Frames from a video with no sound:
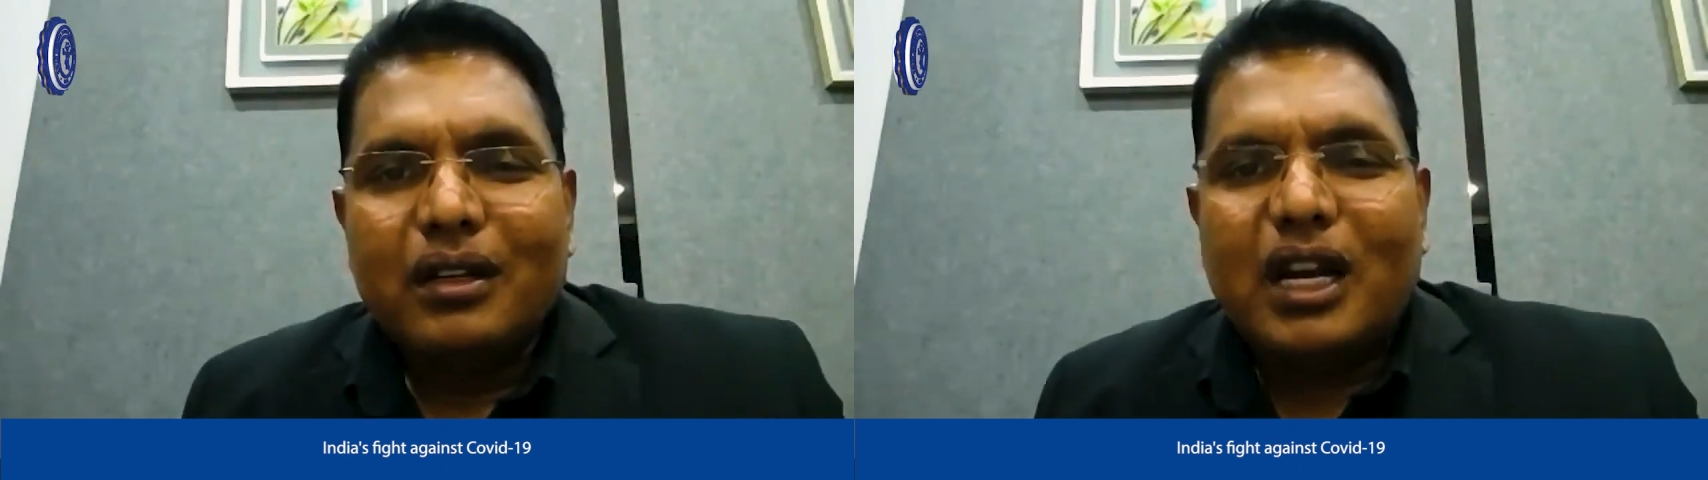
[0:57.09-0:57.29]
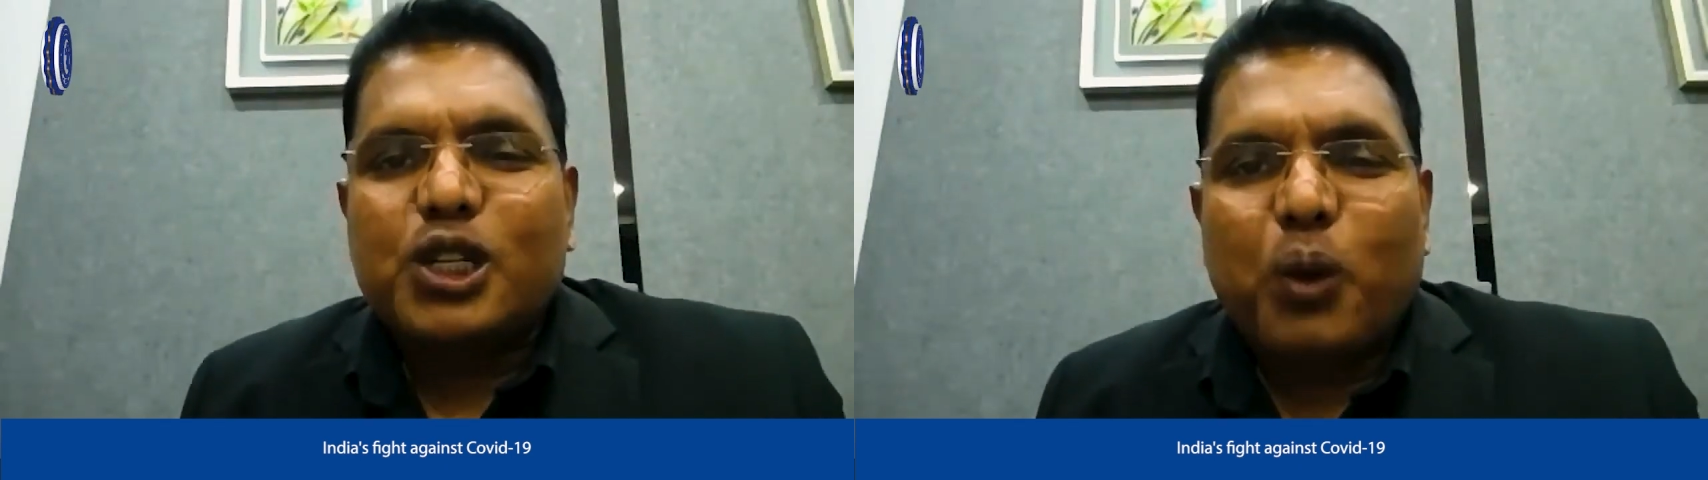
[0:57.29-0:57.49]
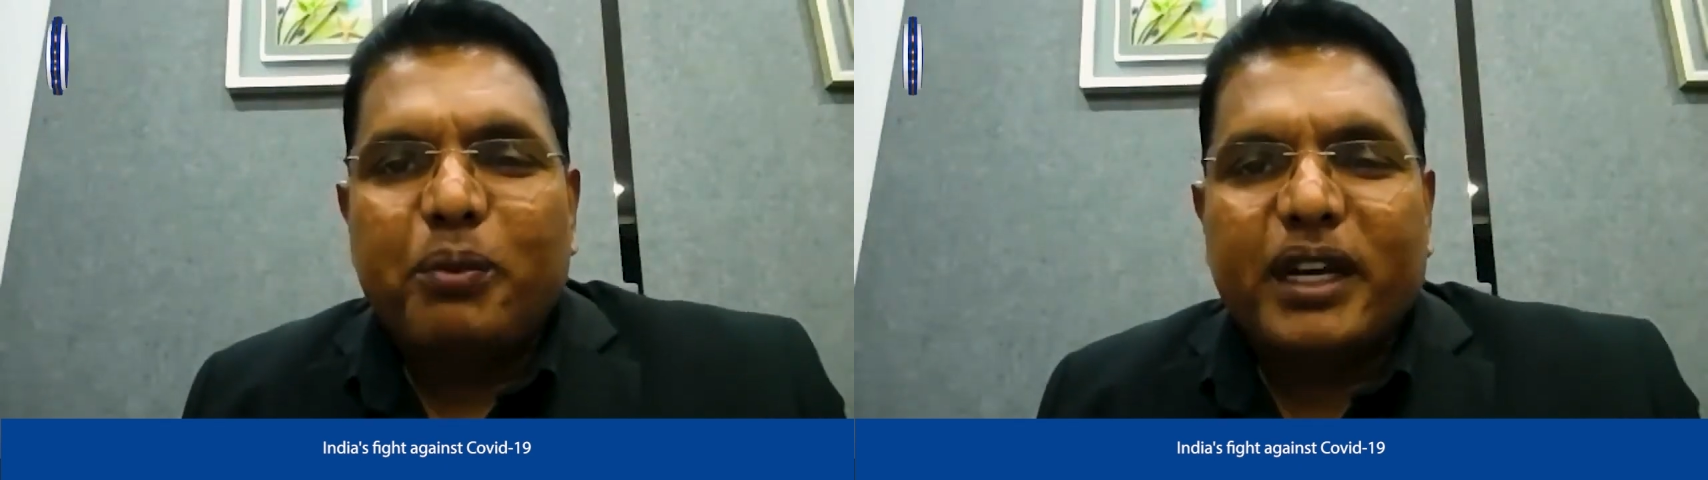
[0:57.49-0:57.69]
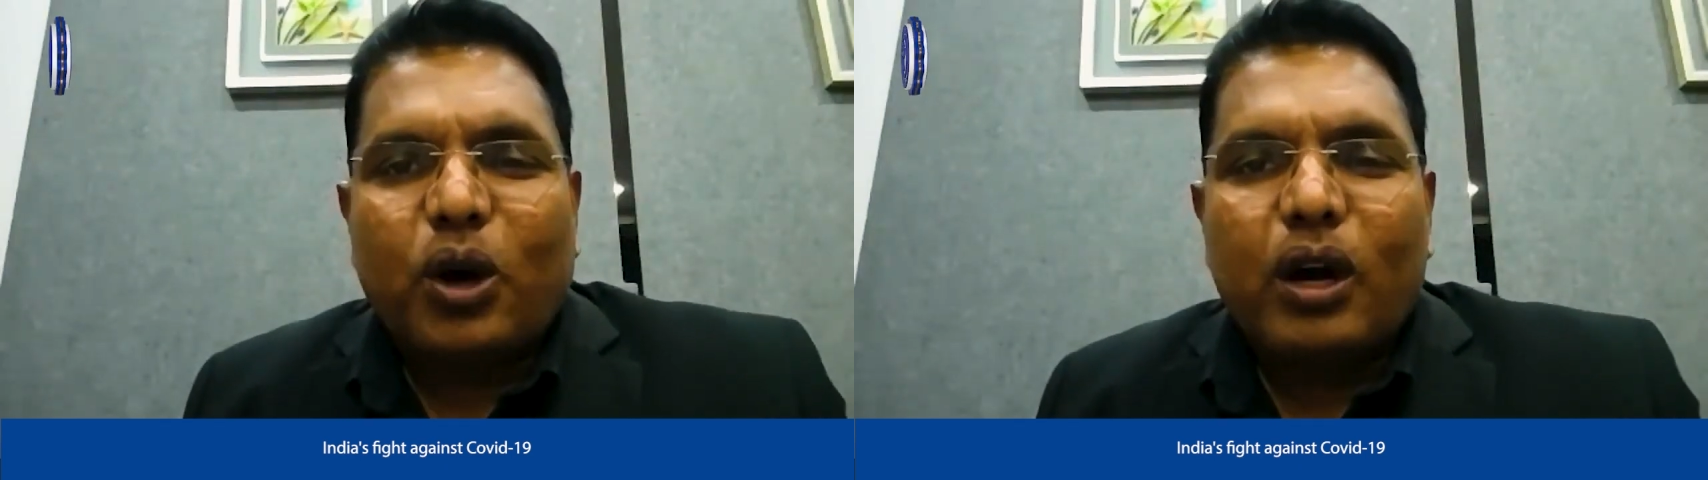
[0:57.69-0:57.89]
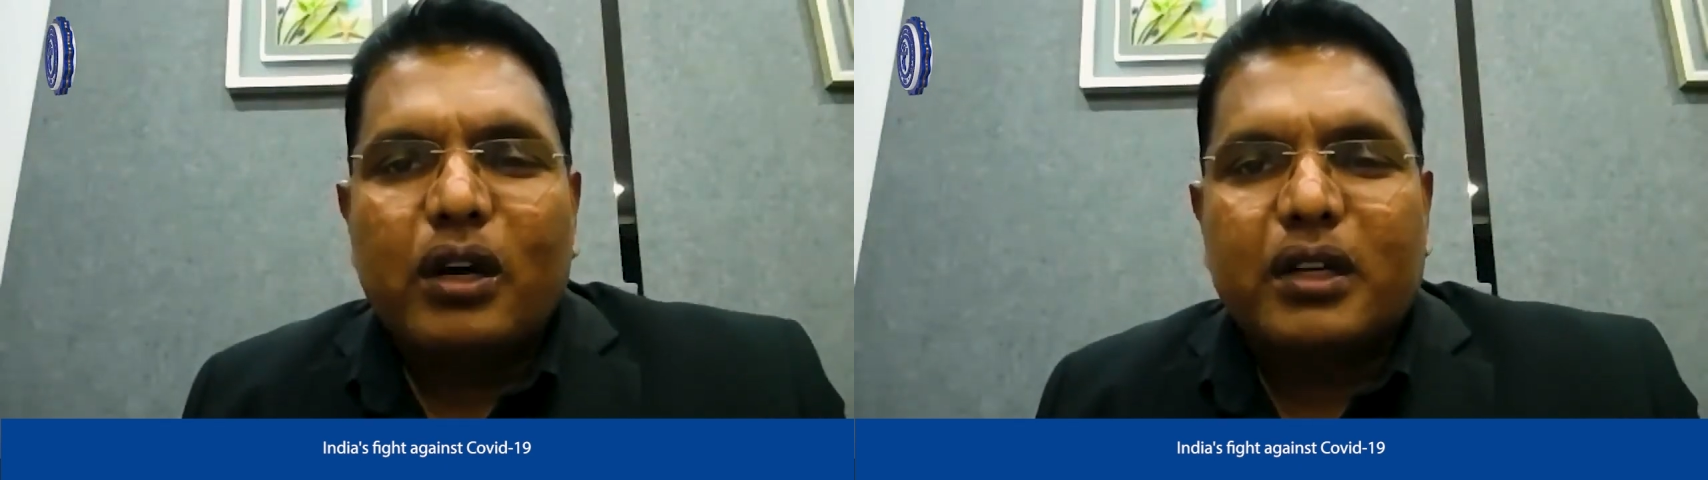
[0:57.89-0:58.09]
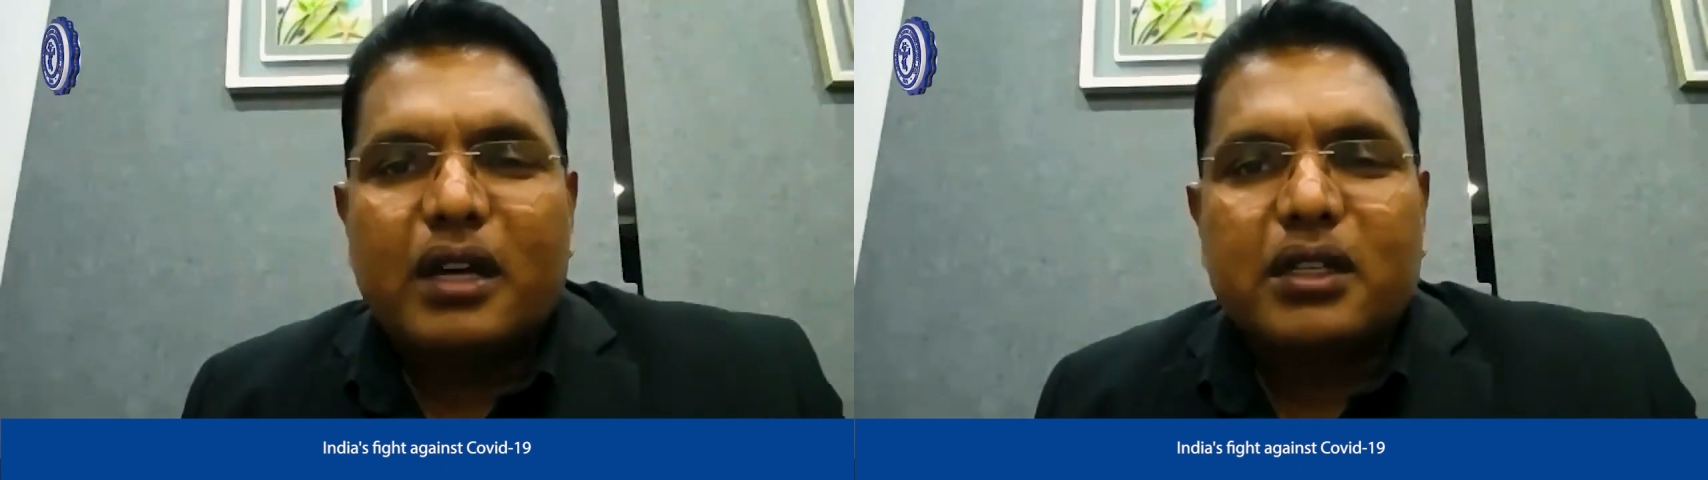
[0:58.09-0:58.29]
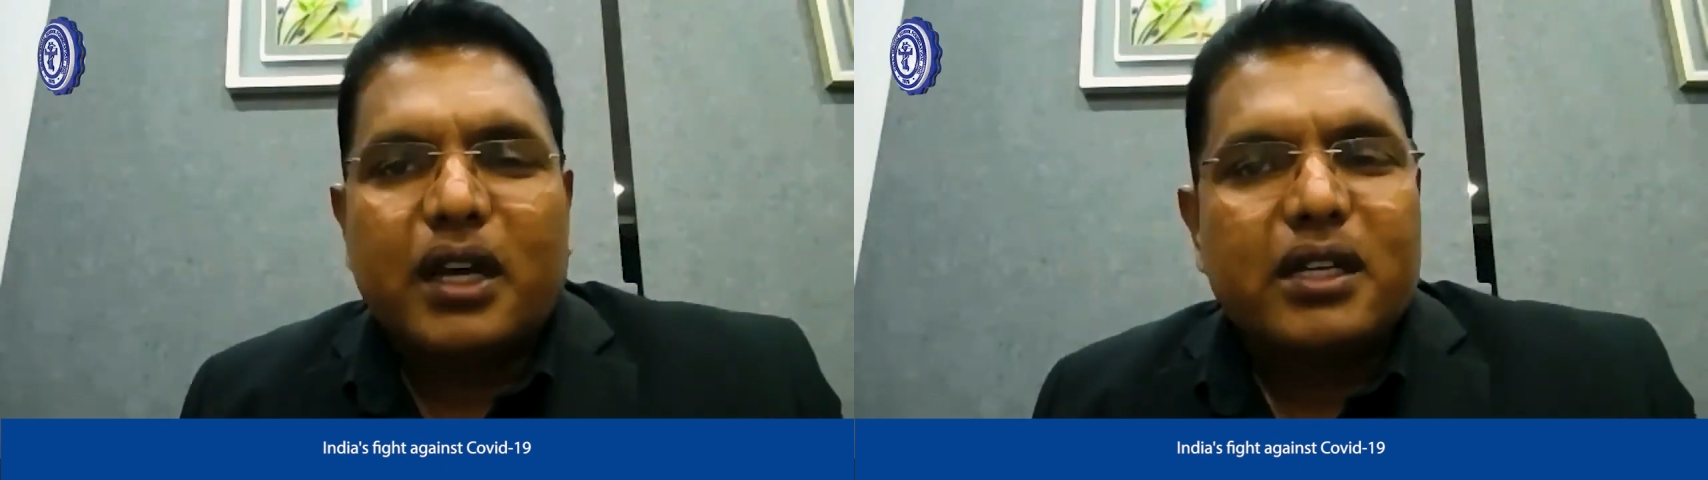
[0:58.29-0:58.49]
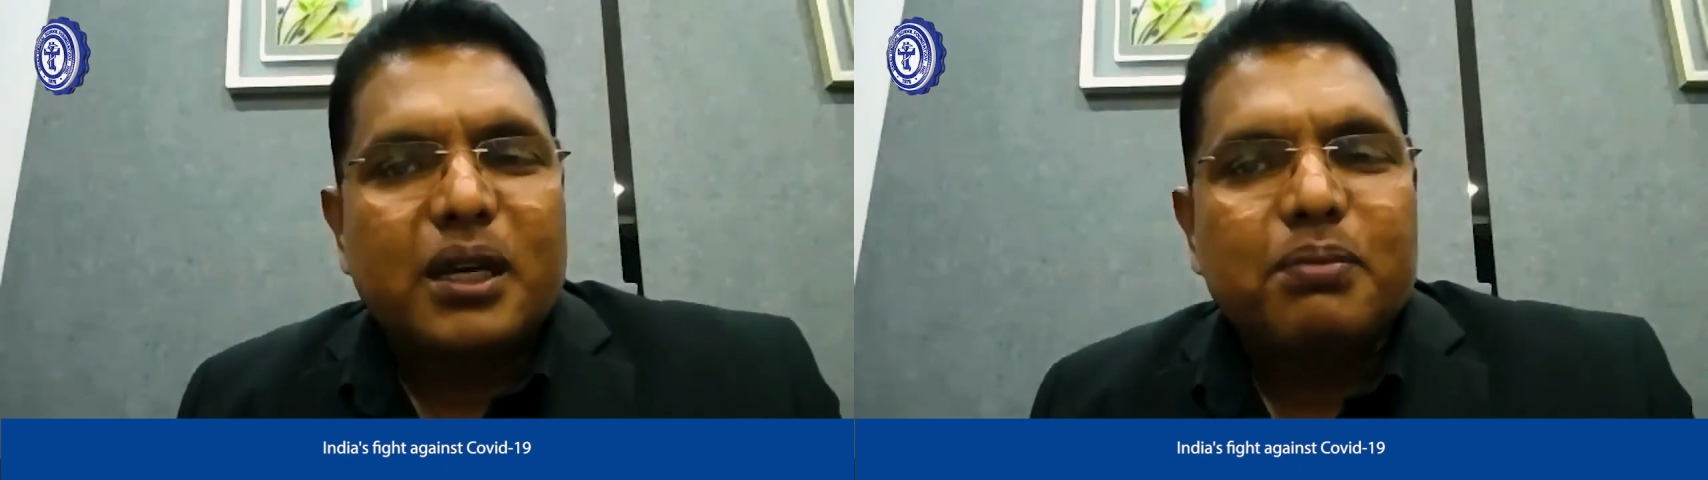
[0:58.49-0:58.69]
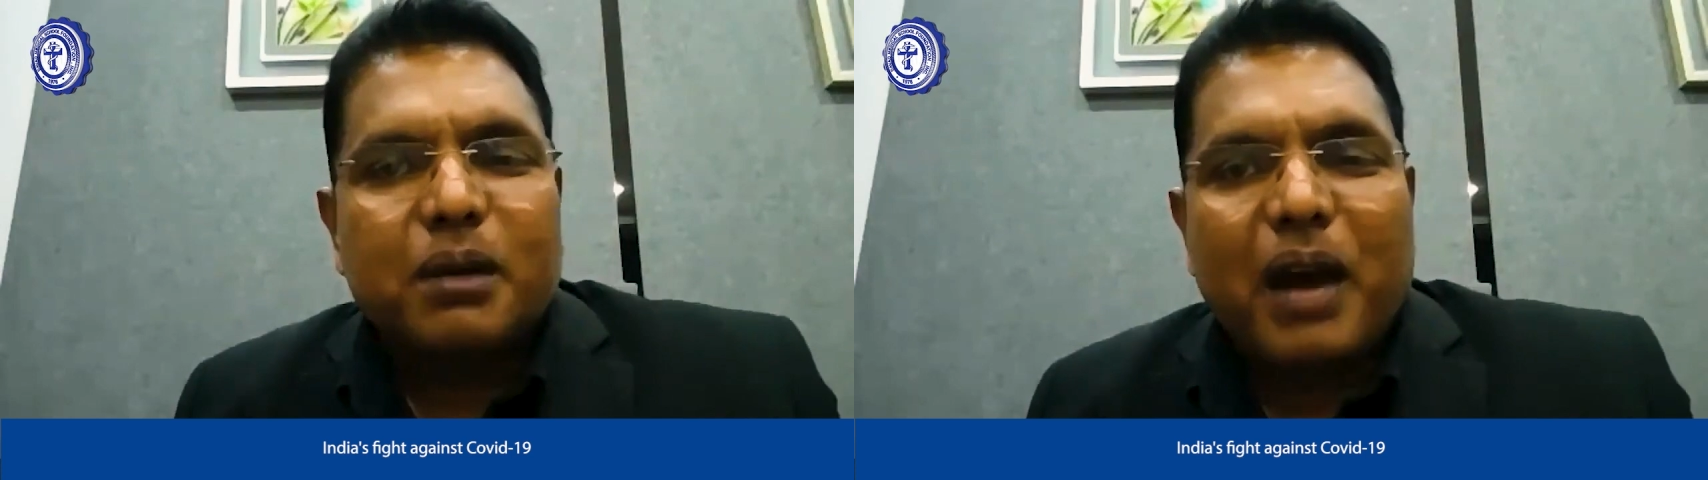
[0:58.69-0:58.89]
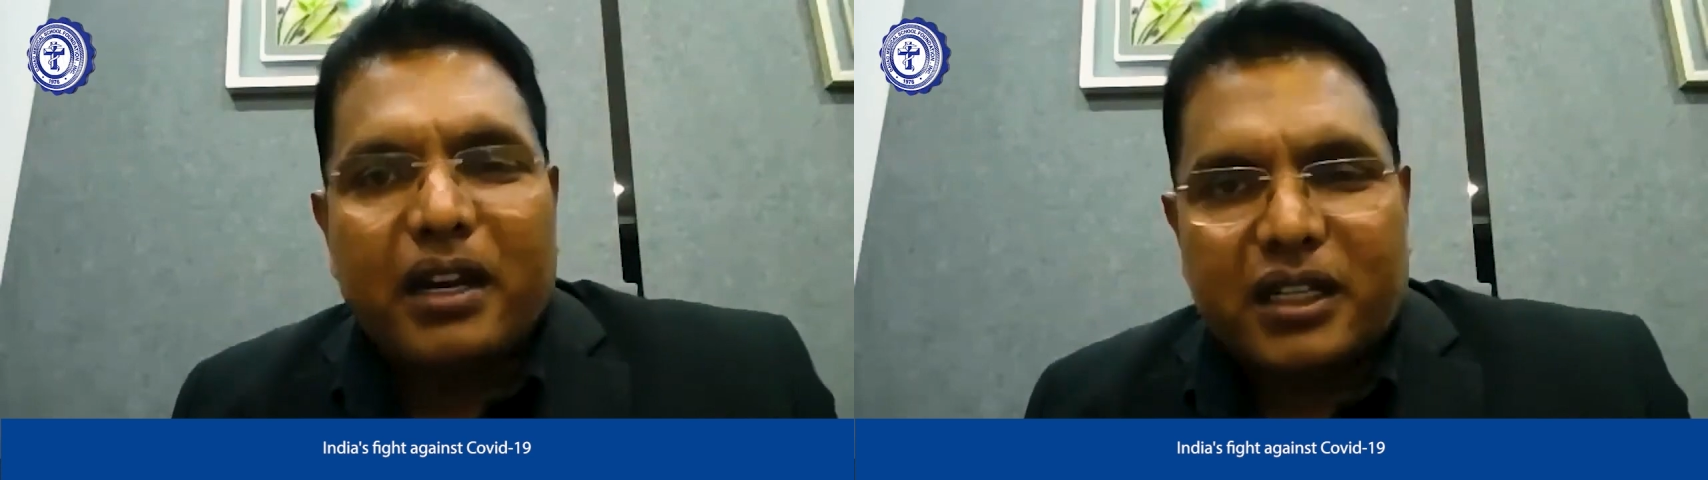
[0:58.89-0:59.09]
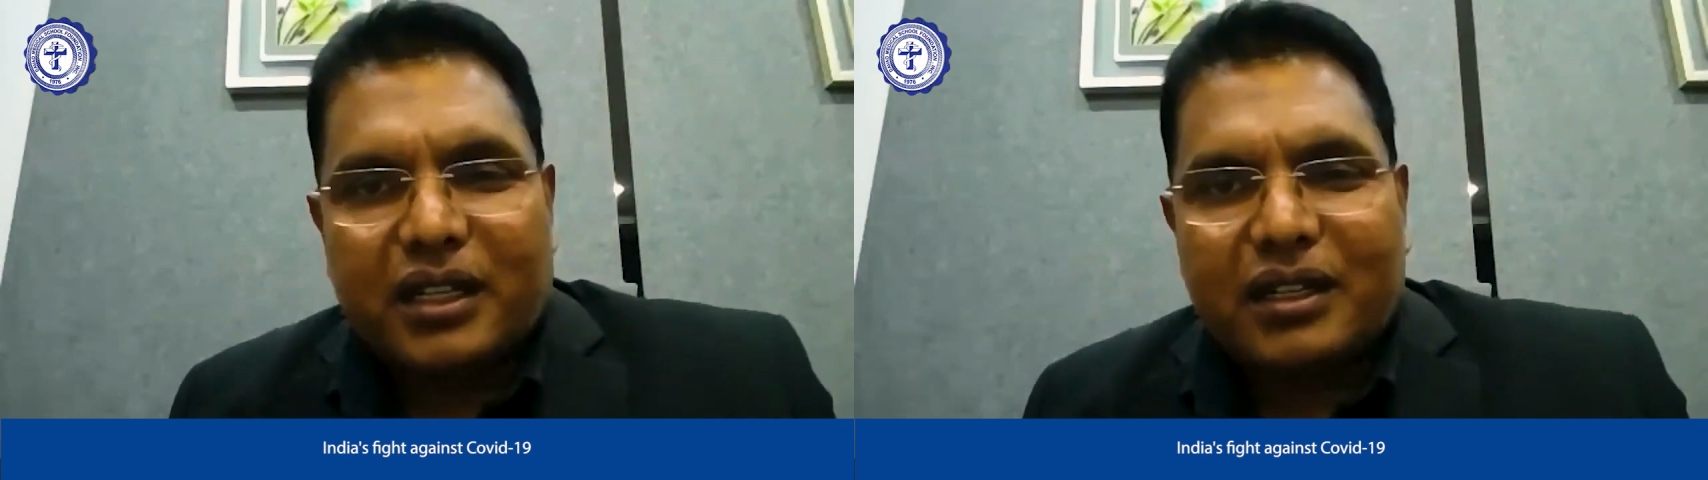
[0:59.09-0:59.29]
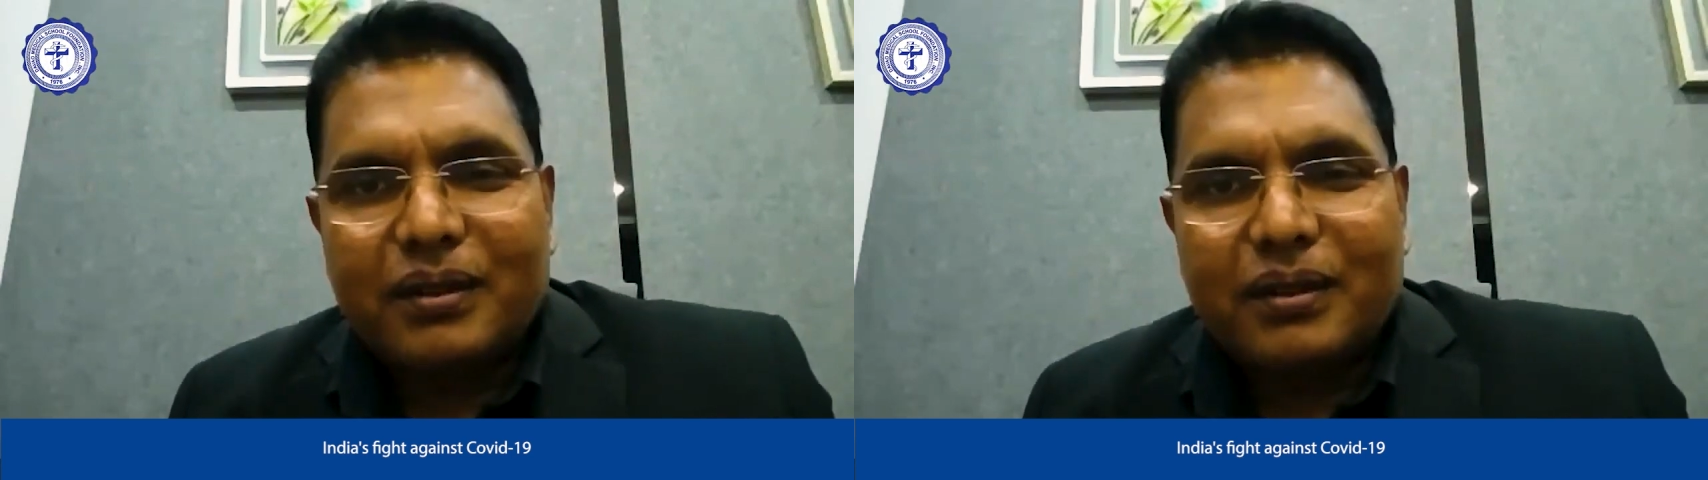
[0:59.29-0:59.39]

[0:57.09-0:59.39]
That's why we call it as asymptomatic.